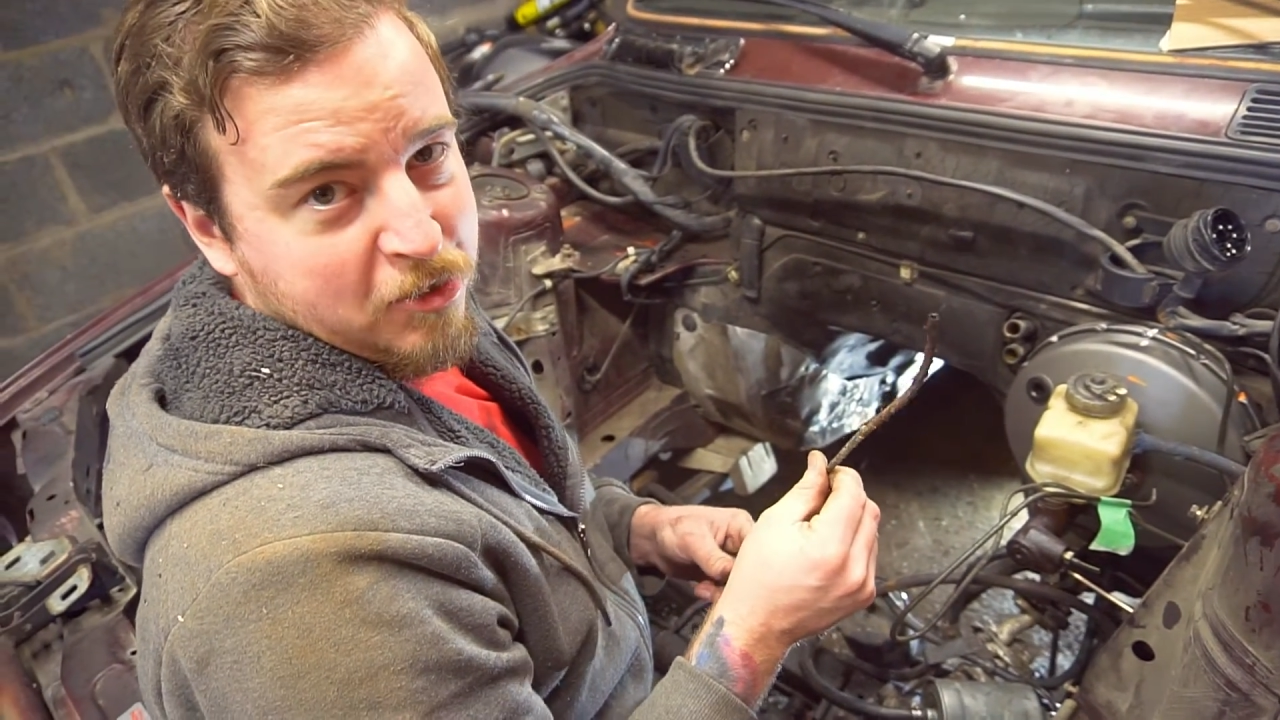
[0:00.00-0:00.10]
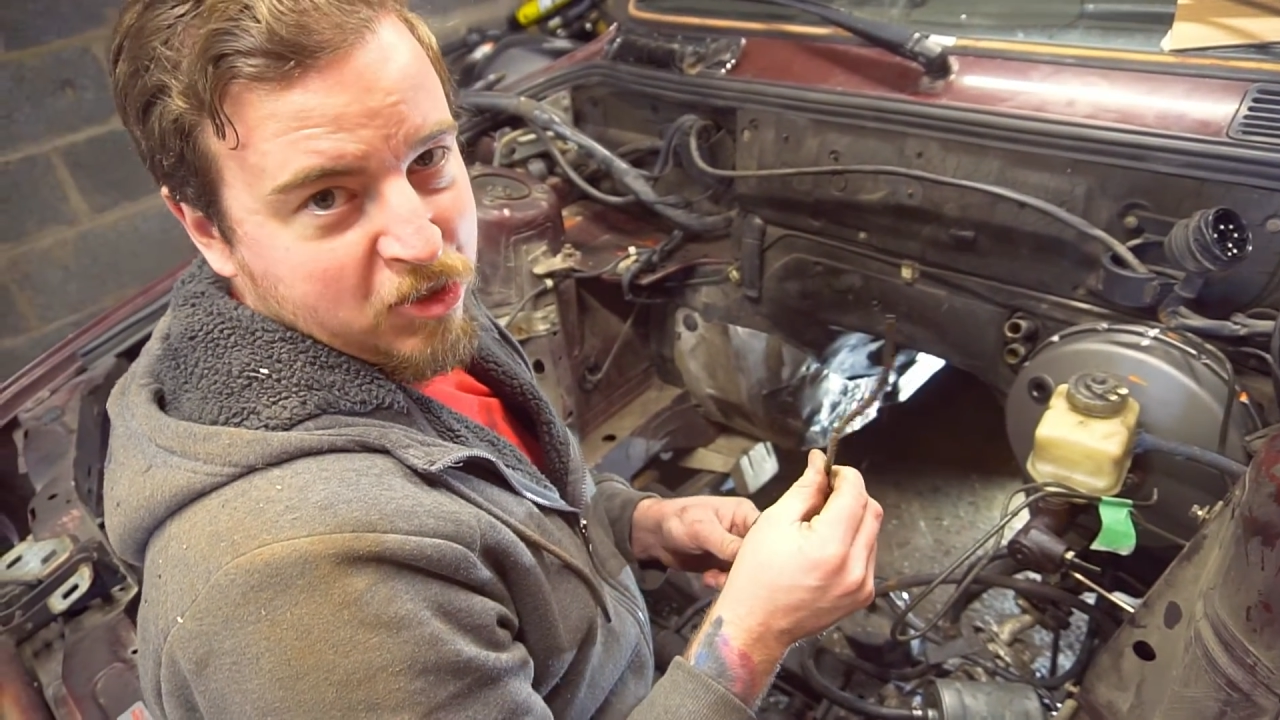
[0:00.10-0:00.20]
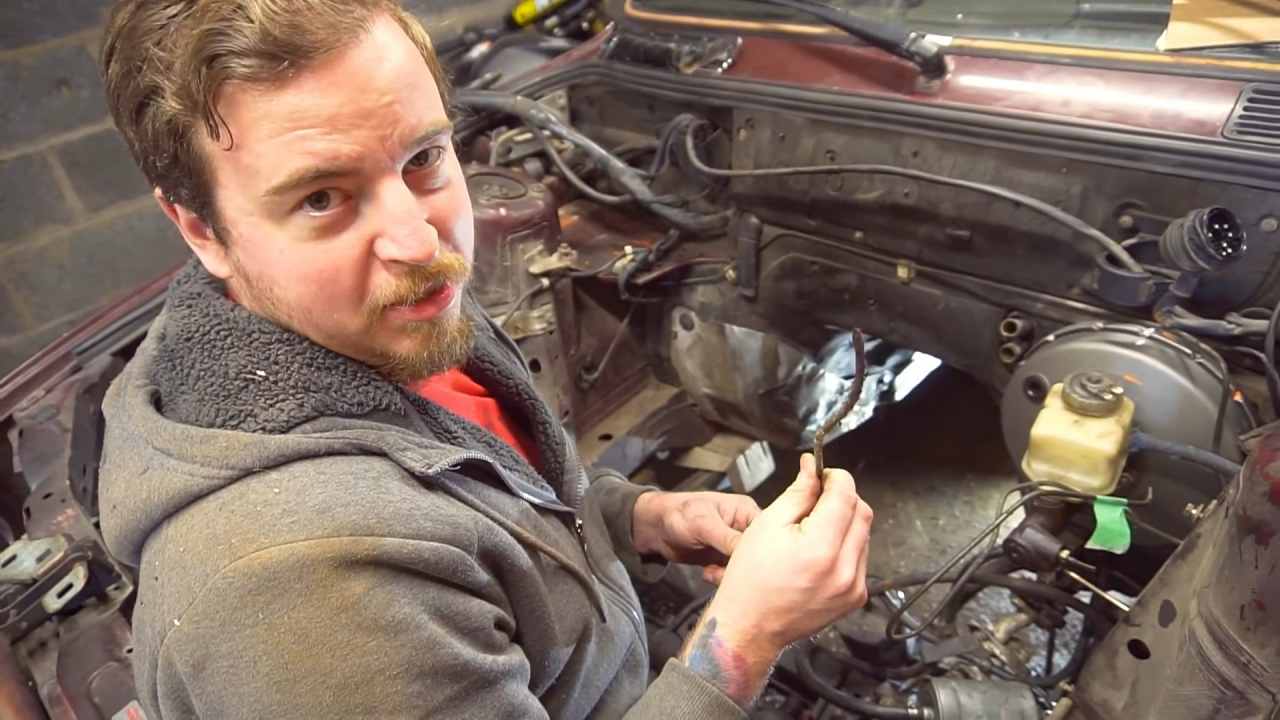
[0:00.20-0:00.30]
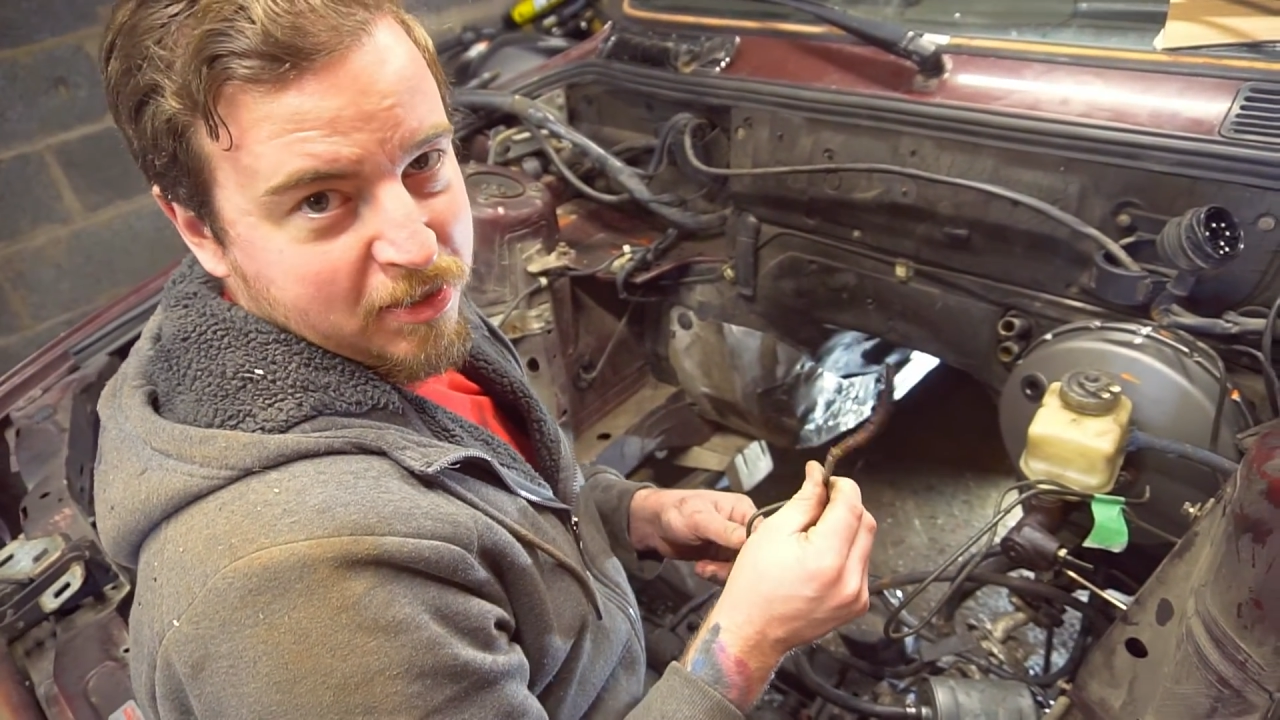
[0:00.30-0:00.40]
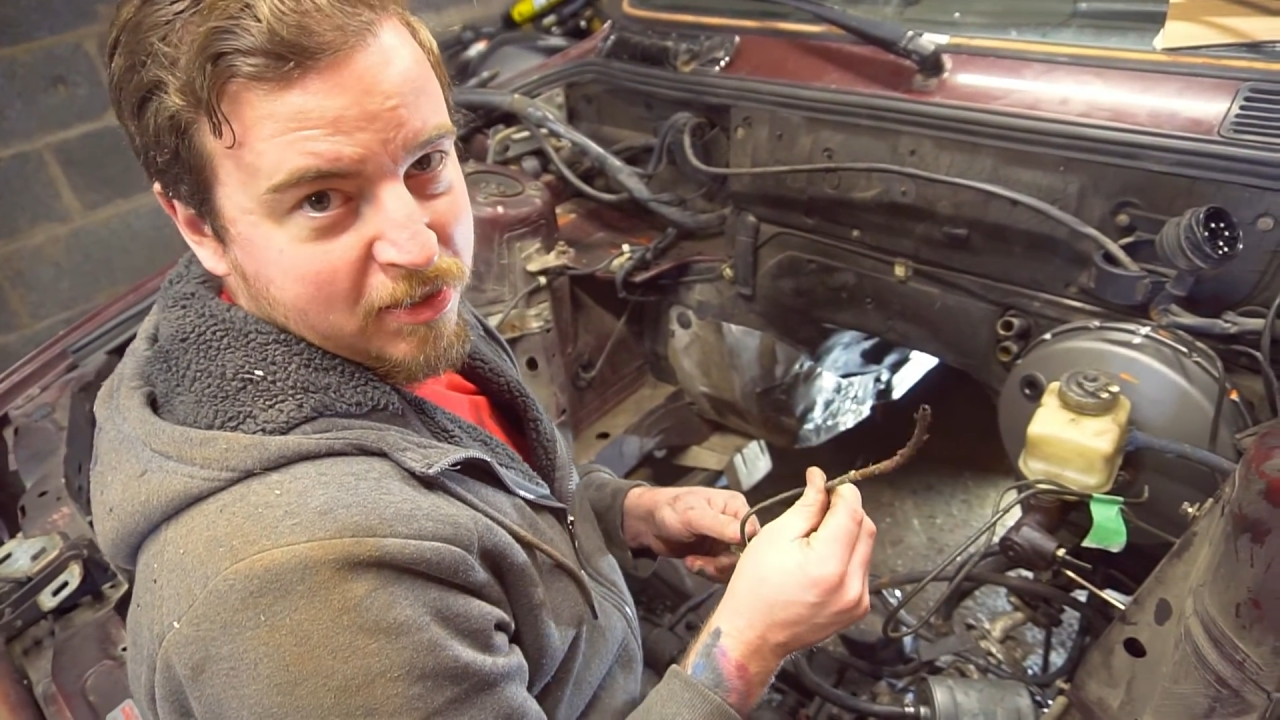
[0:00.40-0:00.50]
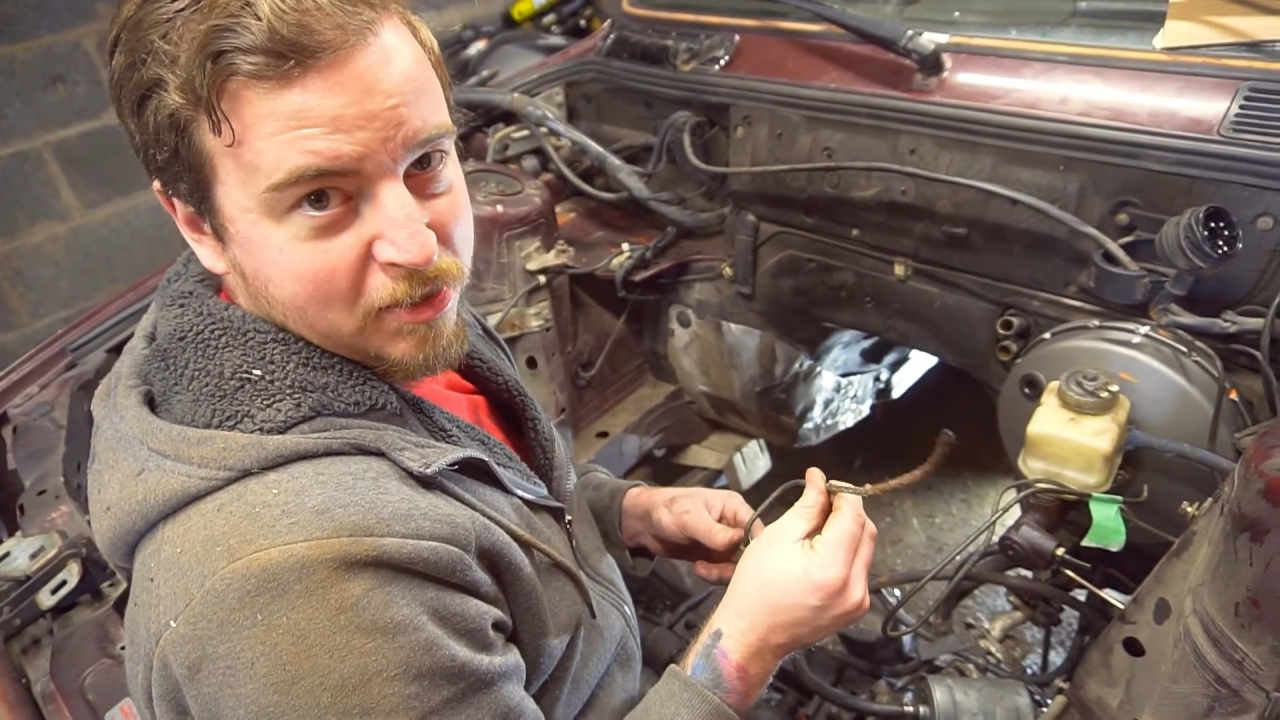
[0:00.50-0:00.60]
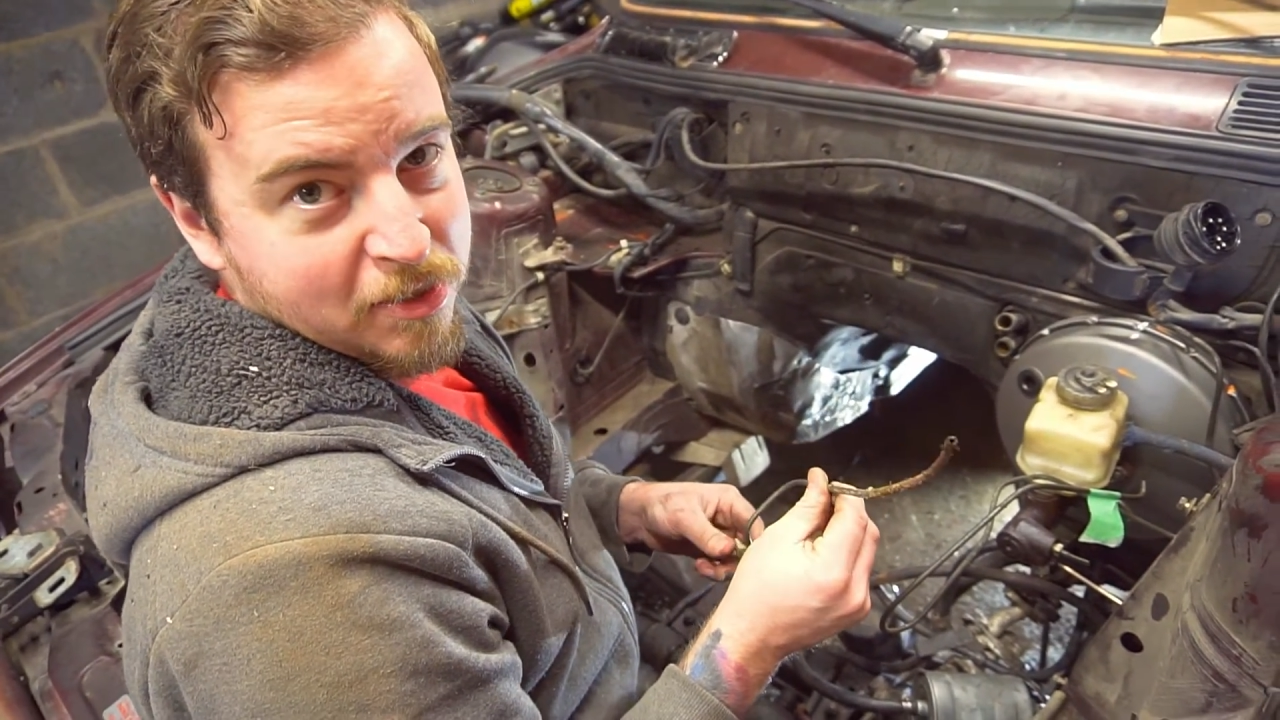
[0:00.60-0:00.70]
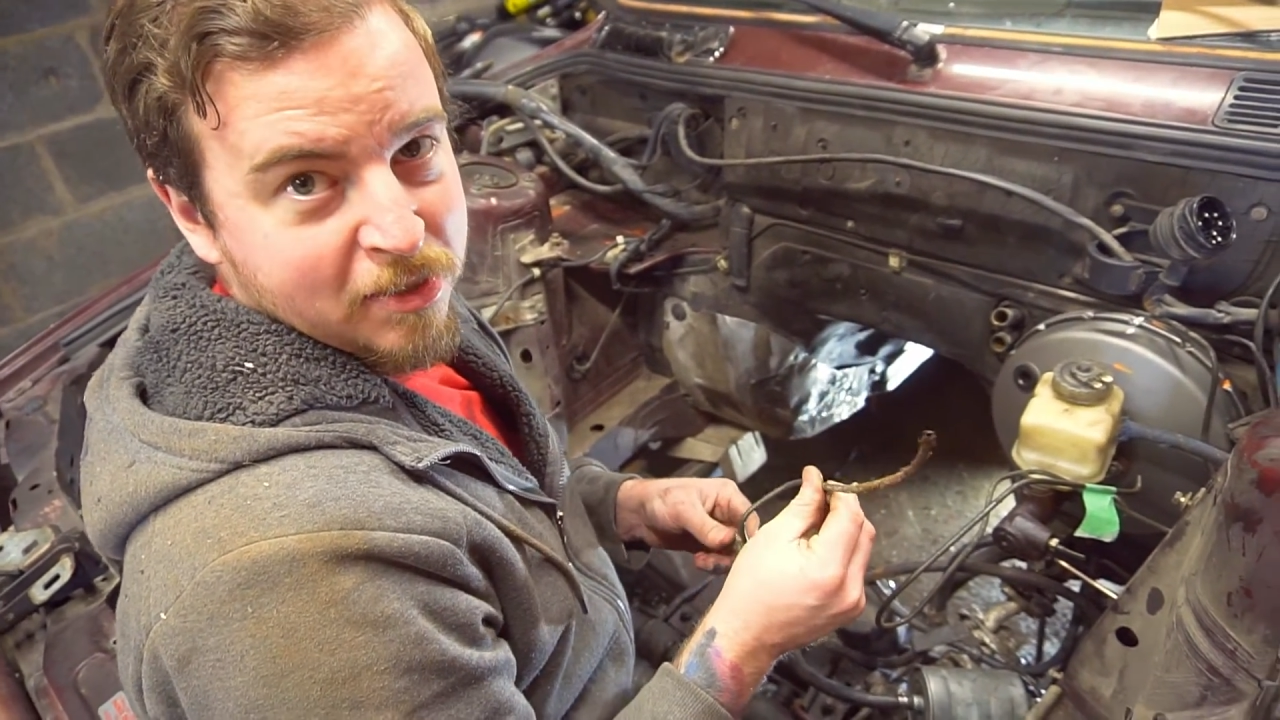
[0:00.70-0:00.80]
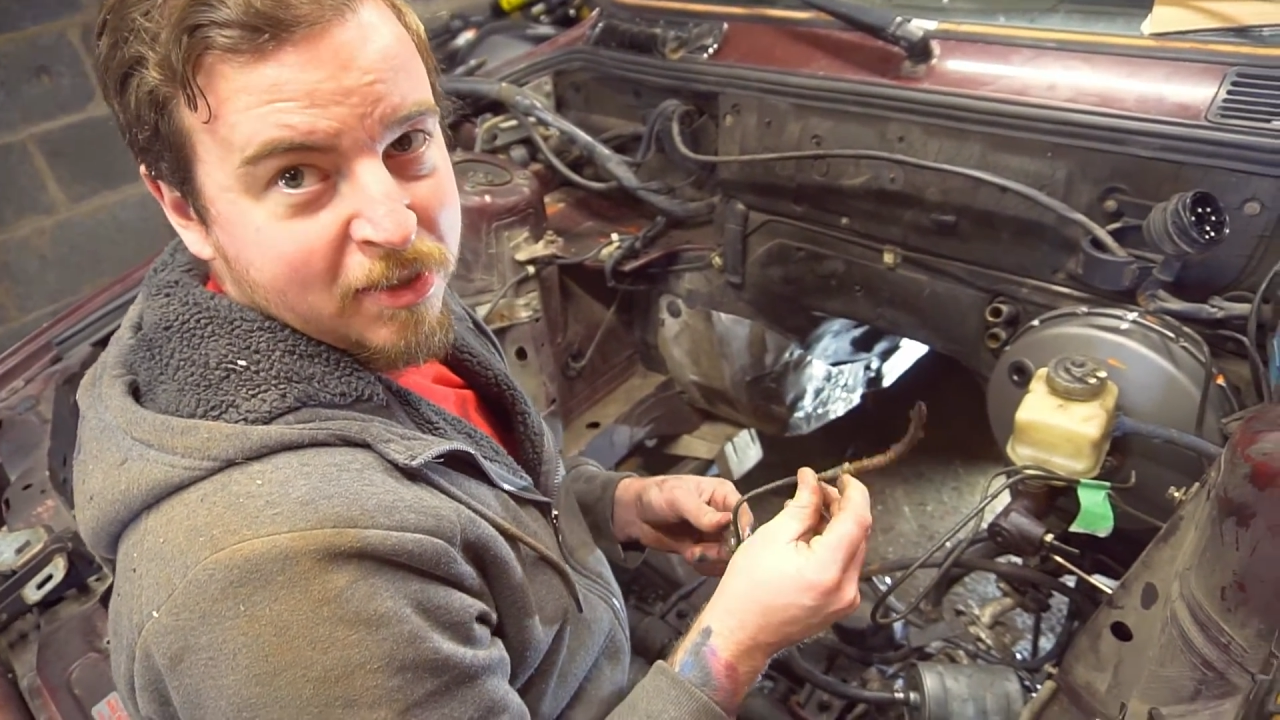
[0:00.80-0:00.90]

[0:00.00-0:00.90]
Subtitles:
Jesus,